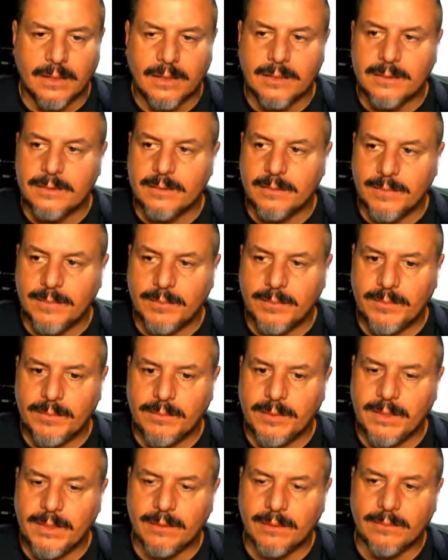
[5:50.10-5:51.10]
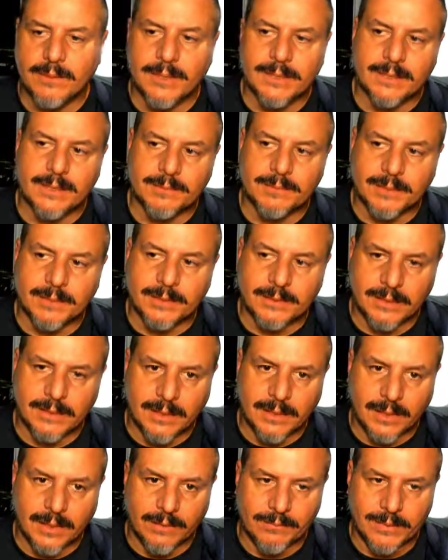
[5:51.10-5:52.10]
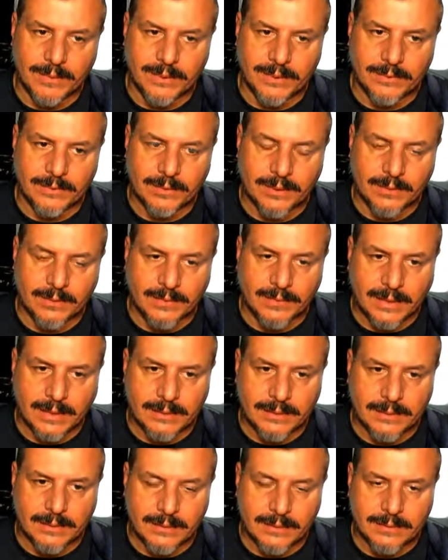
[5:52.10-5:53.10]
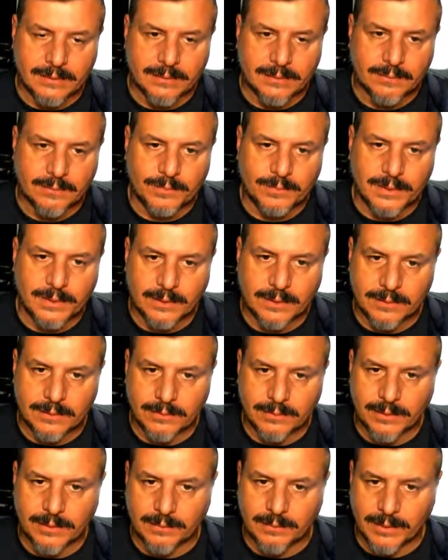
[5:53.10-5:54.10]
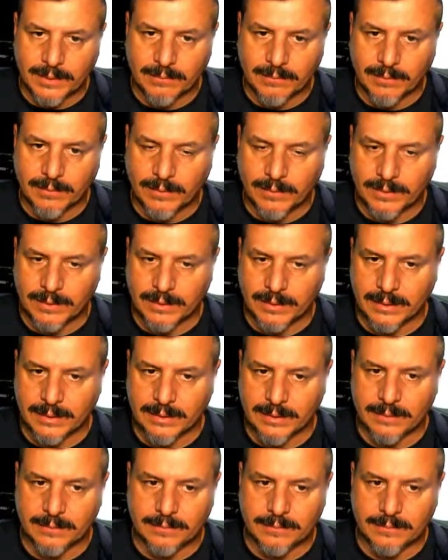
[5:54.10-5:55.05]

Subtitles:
so maybe we don't want this person to have administrative access because we're going to be remoting in.